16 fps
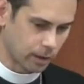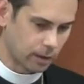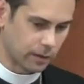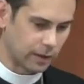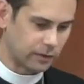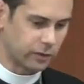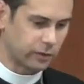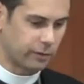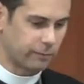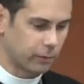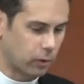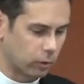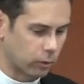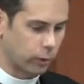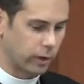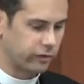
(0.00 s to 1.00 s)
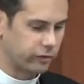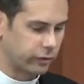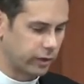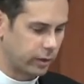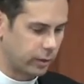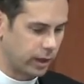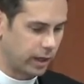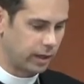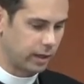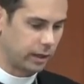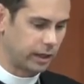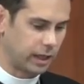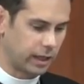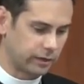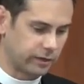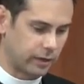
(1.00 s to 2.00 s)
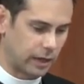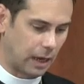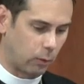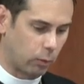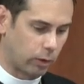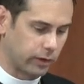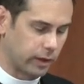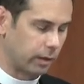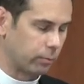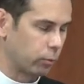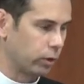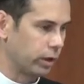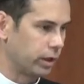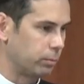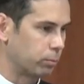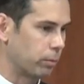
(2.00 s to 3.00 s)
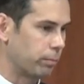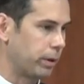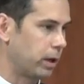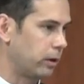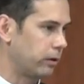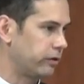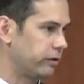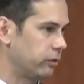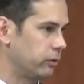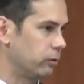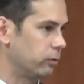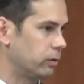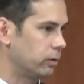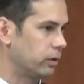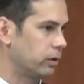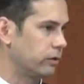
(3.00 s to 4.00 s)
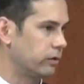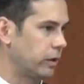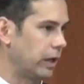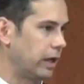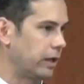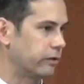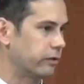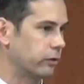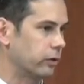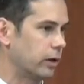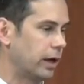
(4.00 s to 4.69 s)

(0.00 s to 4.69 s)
that's a difficult question, and, and again, it's not one that I'm really prepared to to answer.